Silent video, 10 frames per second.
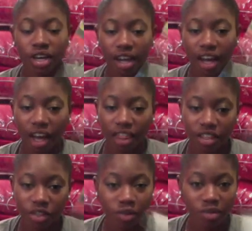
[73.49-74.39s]
and I got
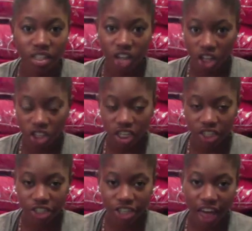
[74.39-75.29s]
this from the dollar
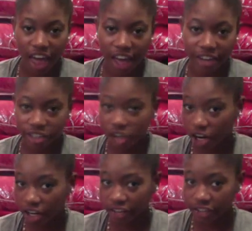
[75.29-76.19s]
section at
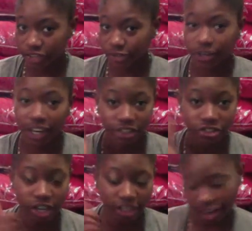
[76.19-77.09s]
Target. So you guys
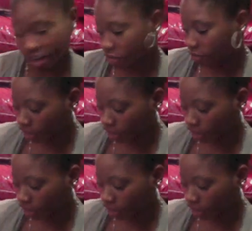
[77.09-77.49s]
check that out; it's very